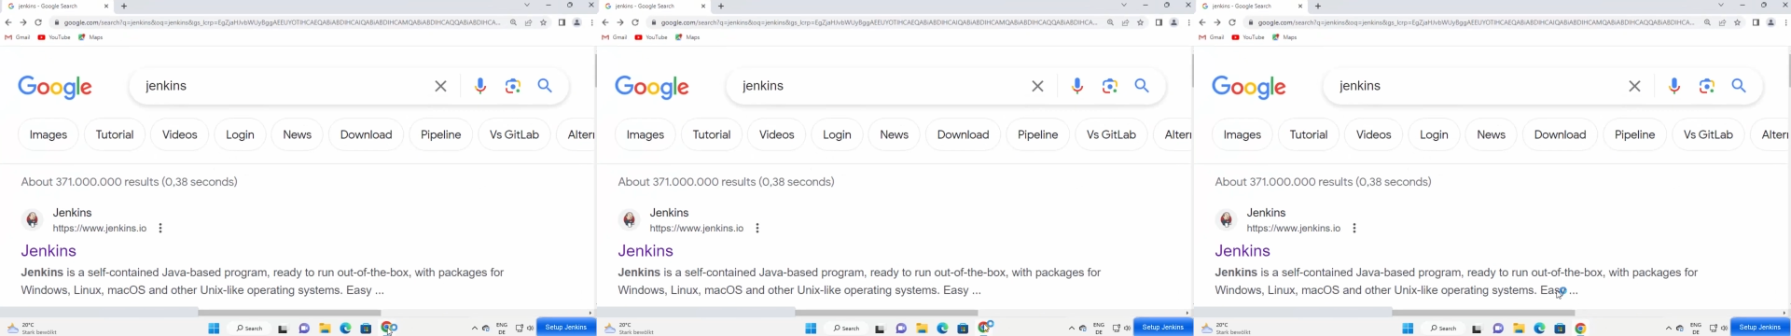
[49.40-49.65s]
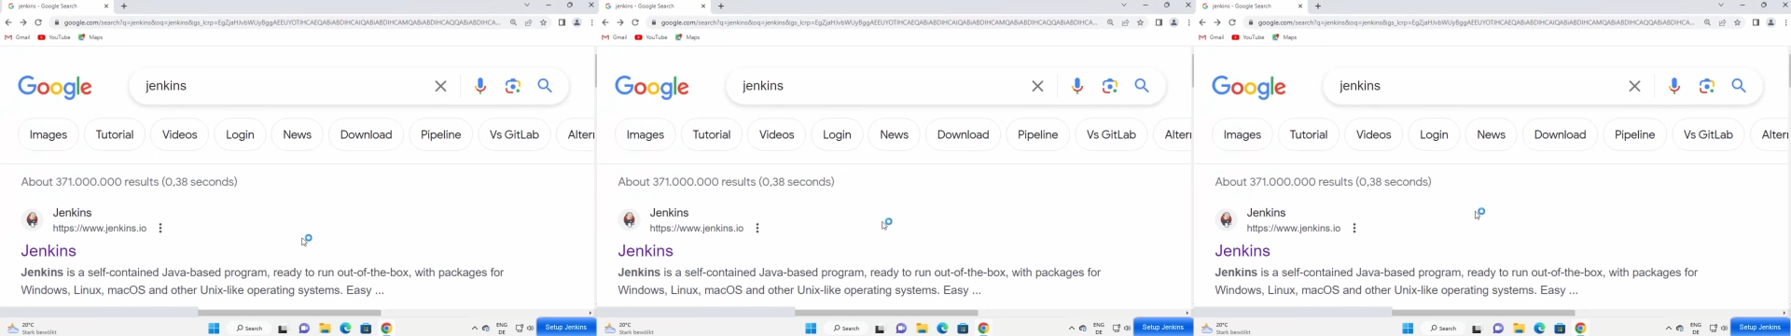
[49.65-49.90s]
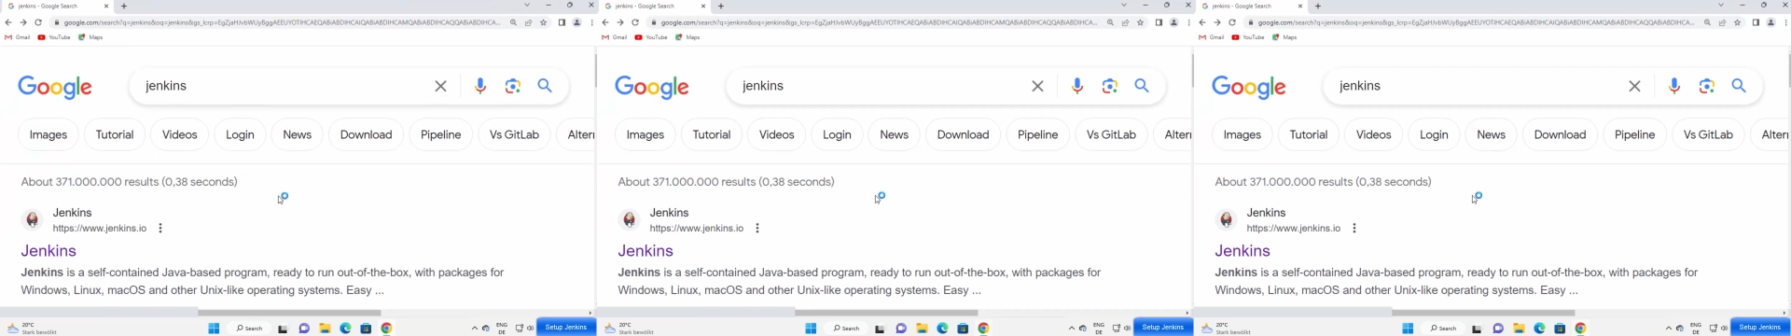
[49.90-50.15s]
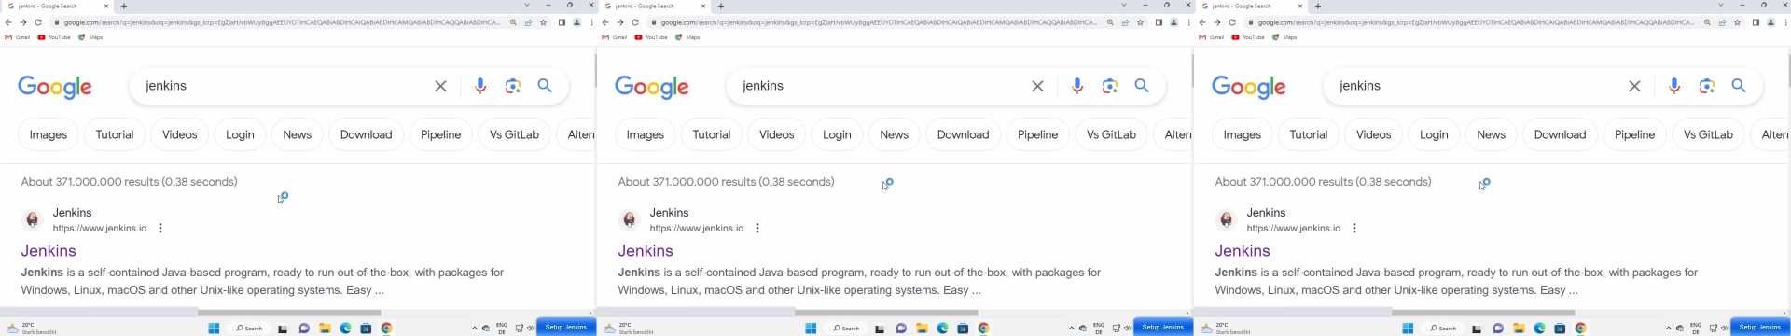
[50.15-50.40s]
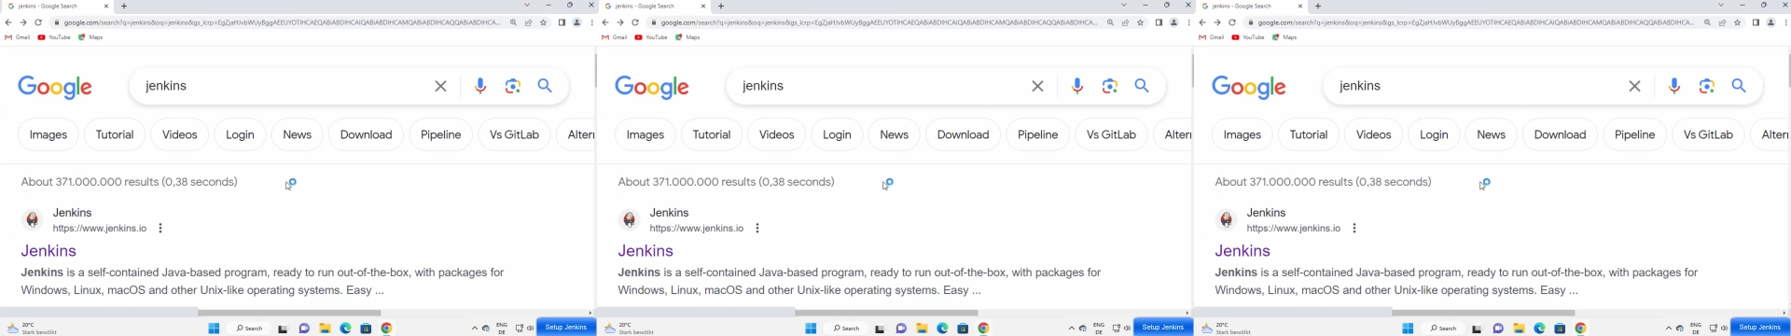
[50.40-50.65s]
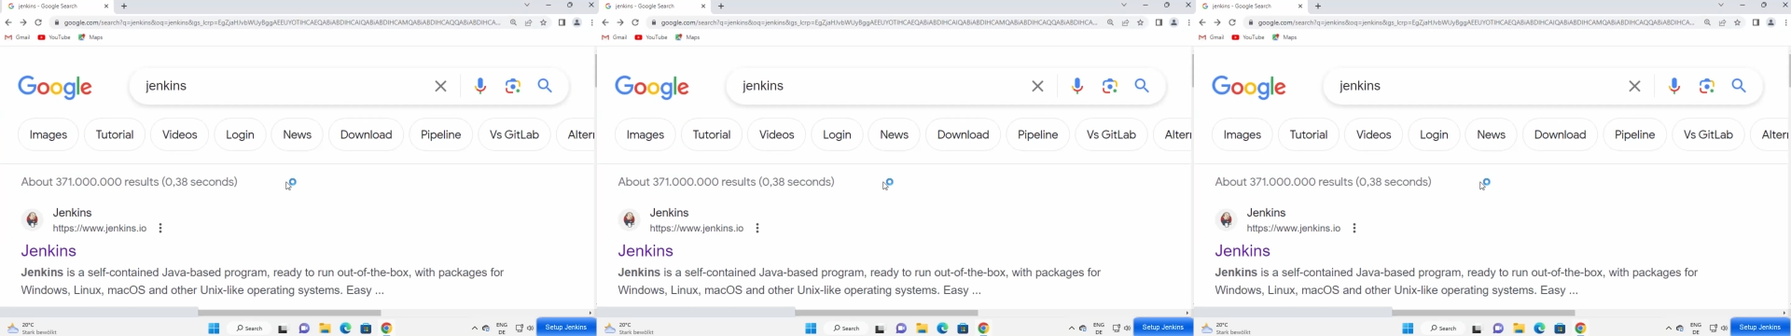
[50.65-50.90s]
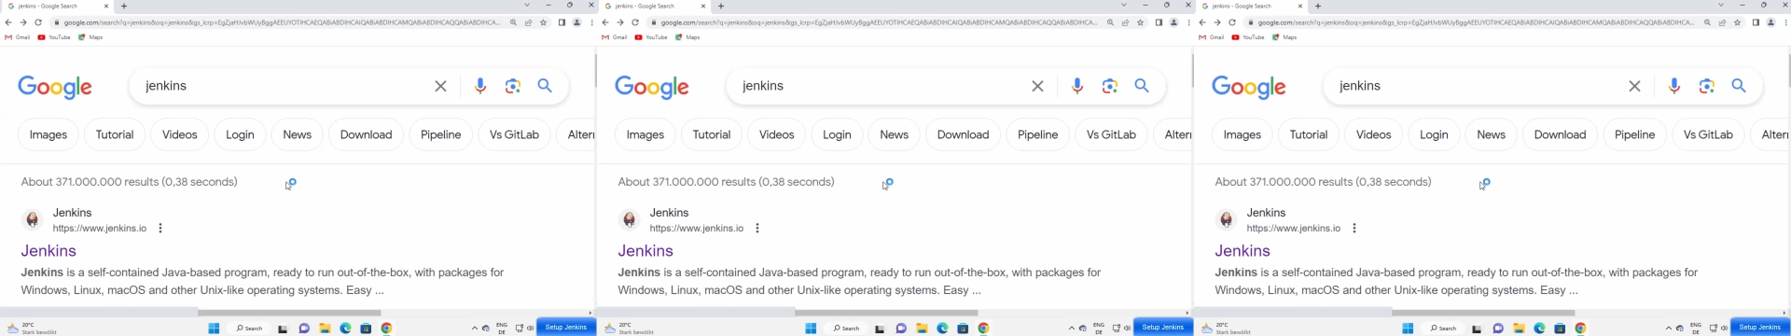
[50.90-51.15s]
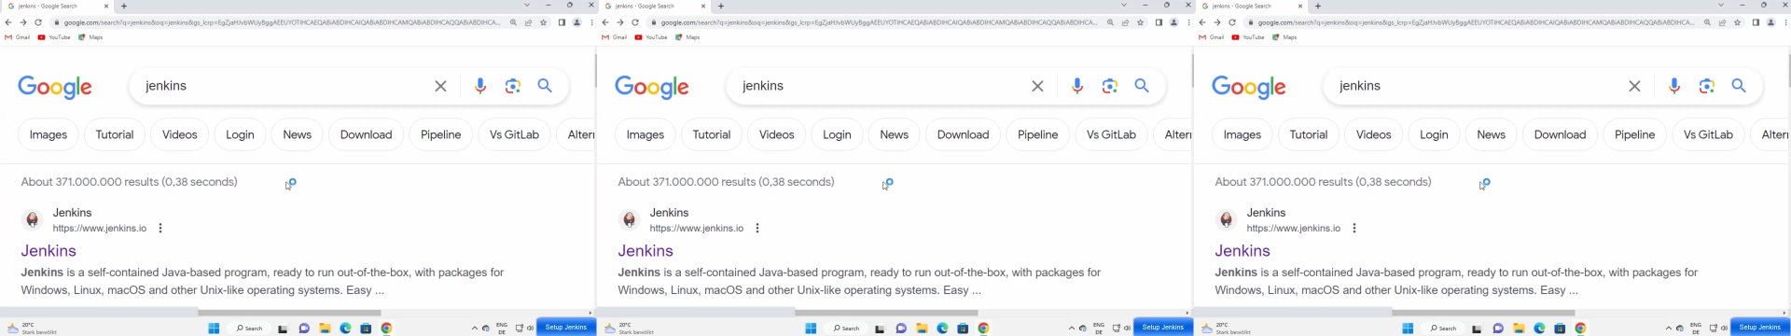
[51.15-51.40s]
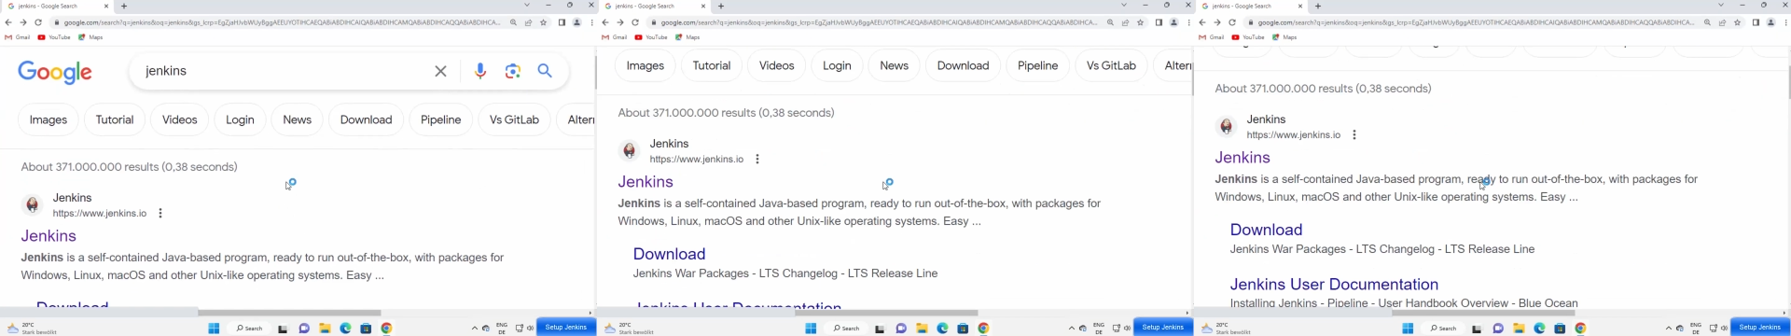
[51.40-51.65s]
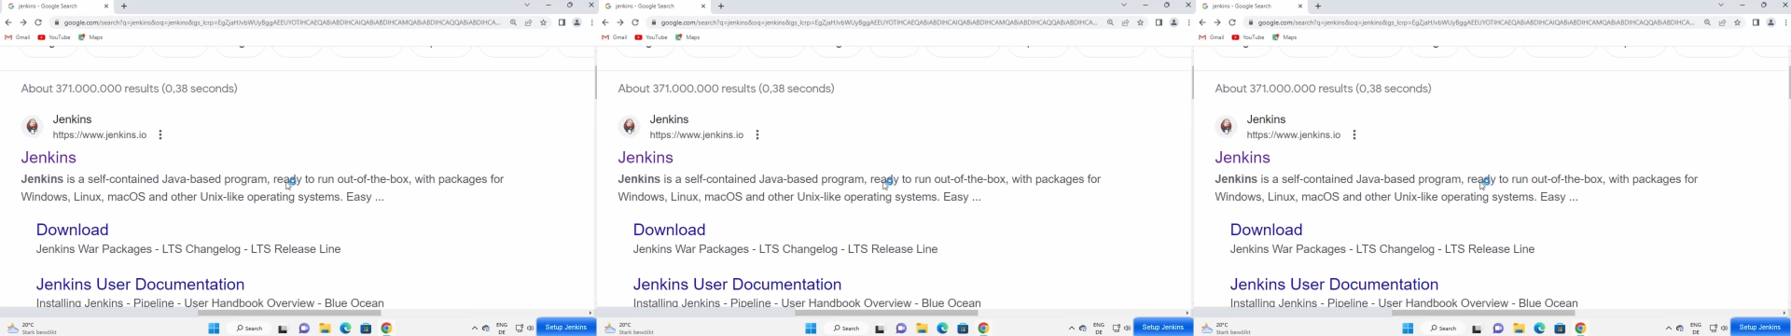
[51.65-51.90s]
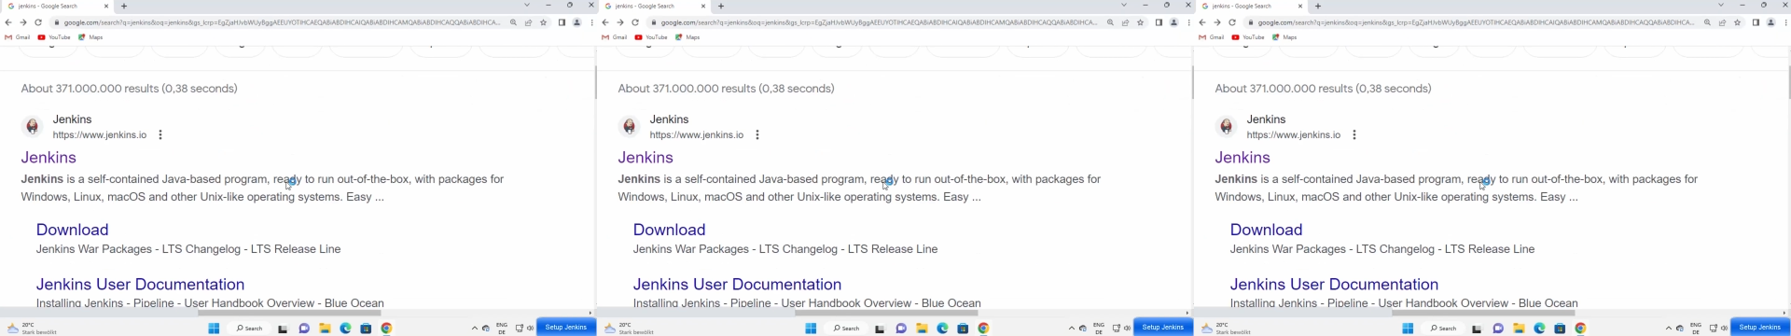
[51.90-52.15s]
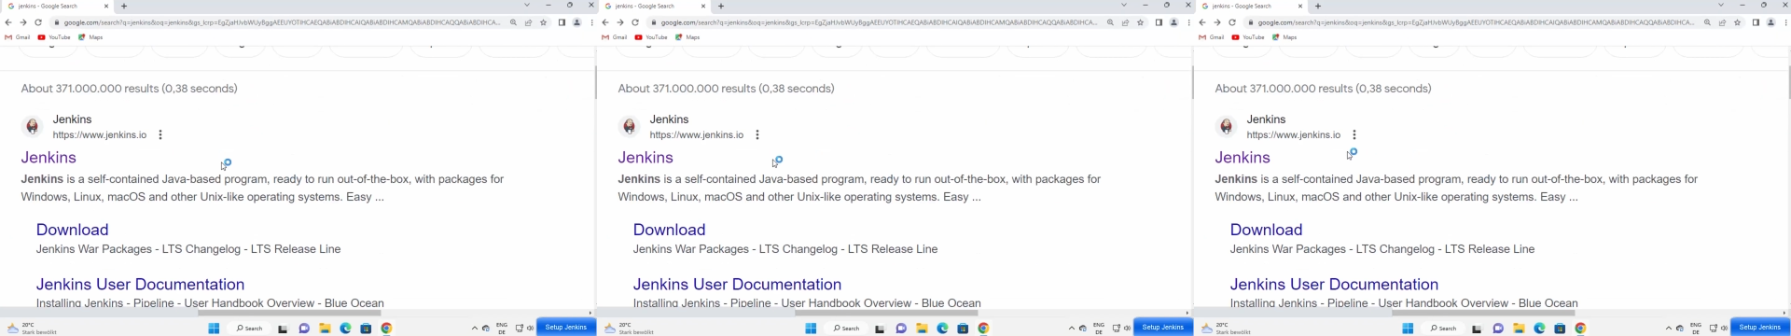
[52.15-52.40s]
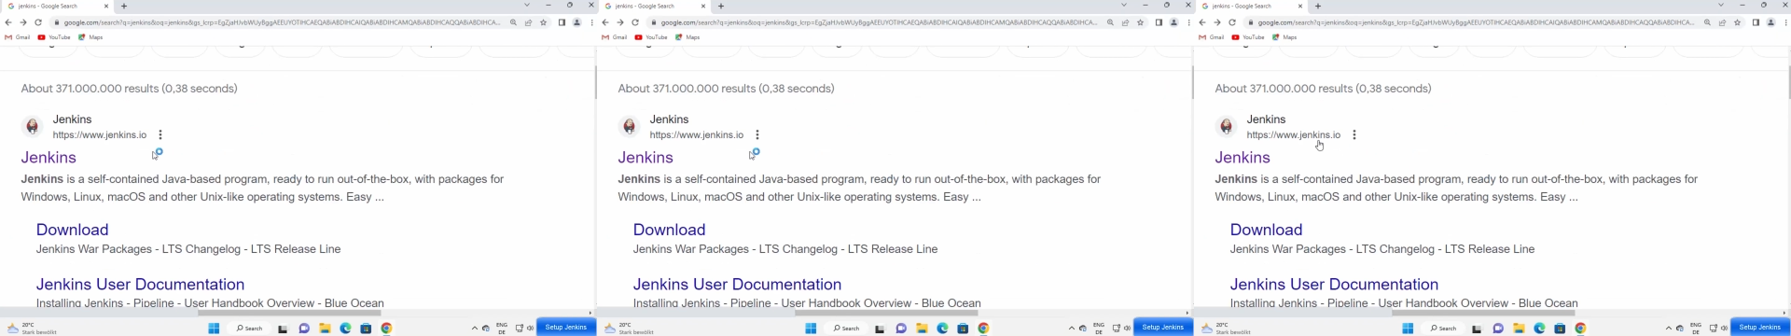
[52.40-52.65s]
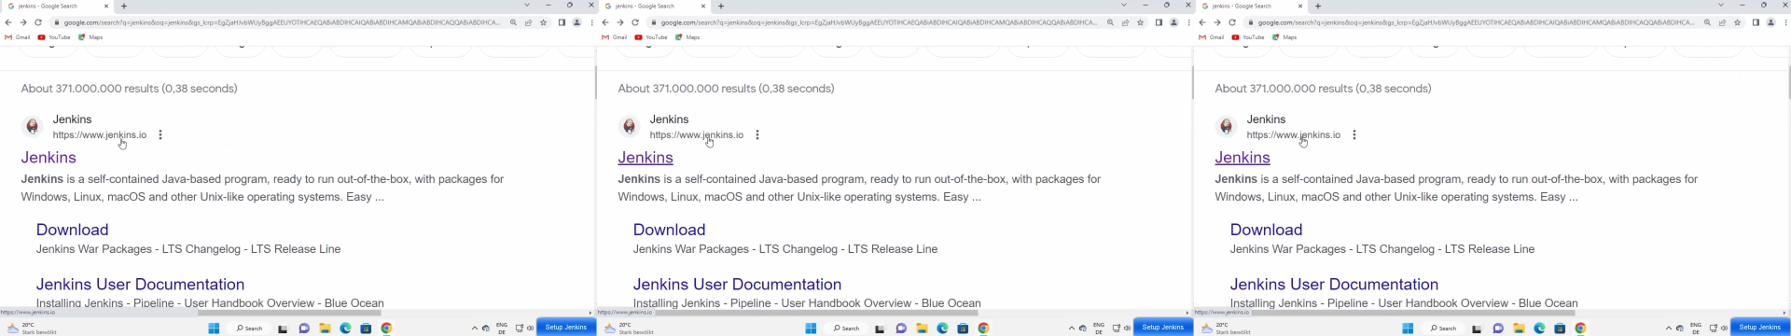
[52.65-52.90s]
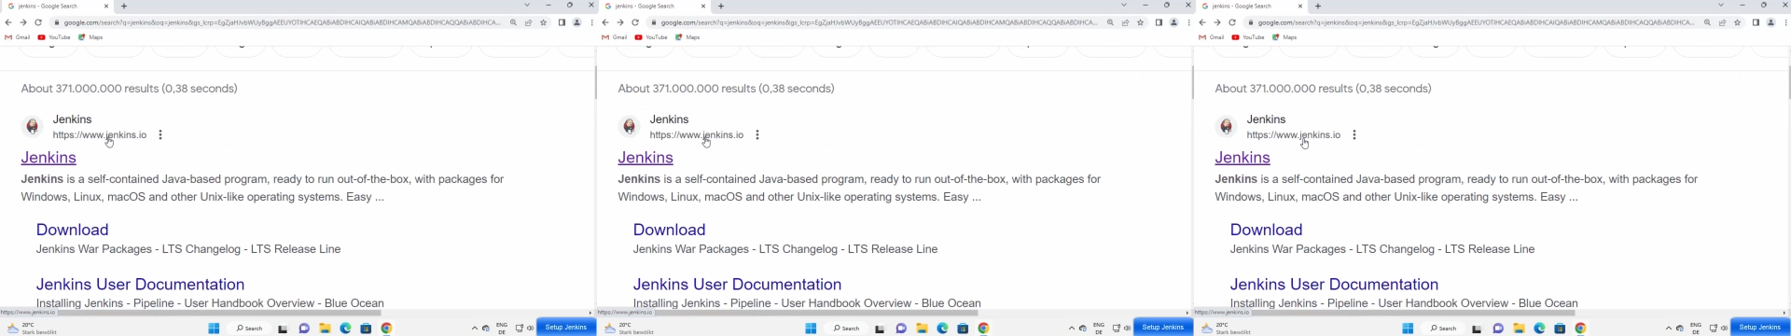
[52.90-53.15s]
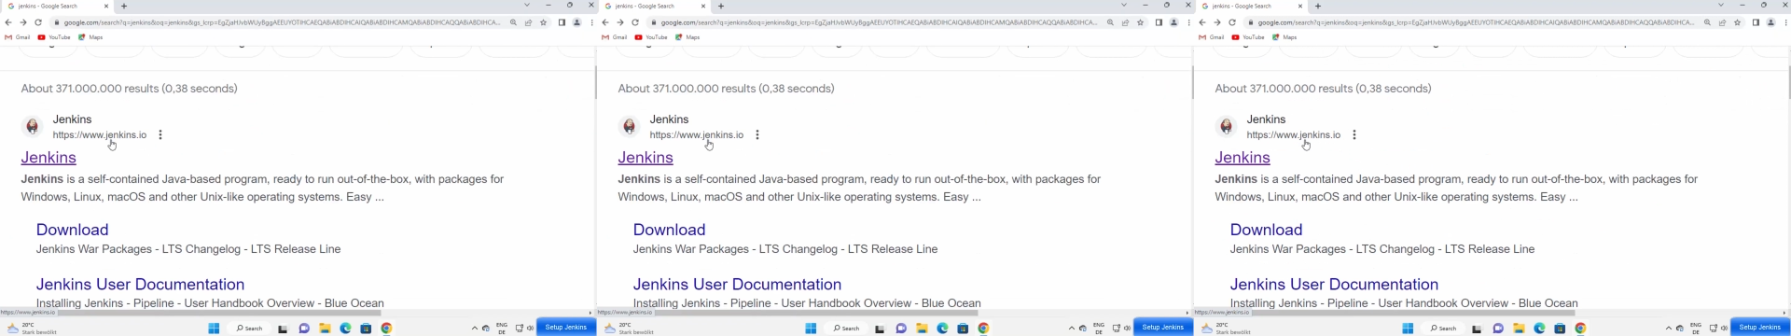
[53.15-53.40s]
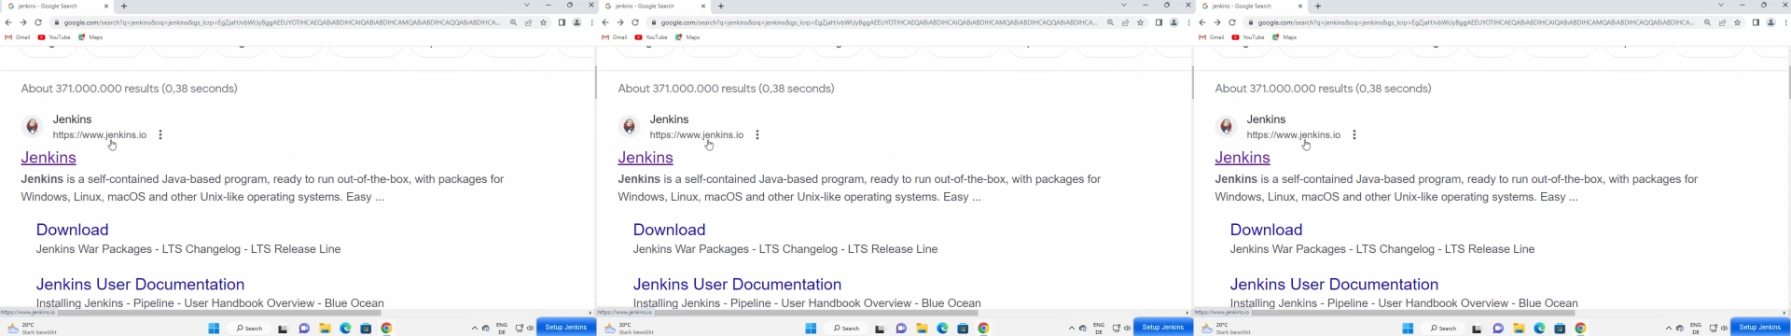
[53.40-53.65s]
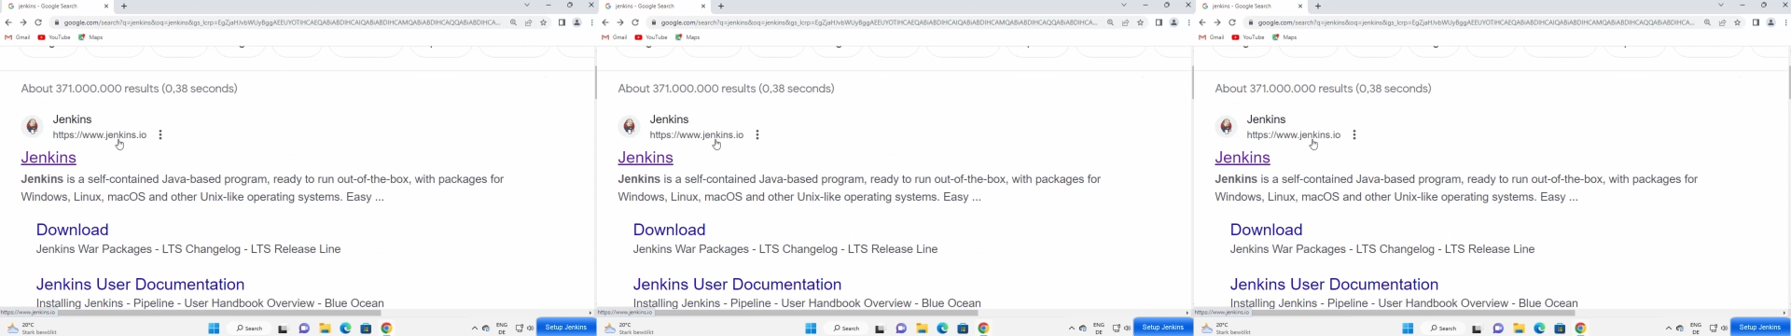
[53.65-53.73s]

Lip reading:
No face is visible, so there are no lips to read.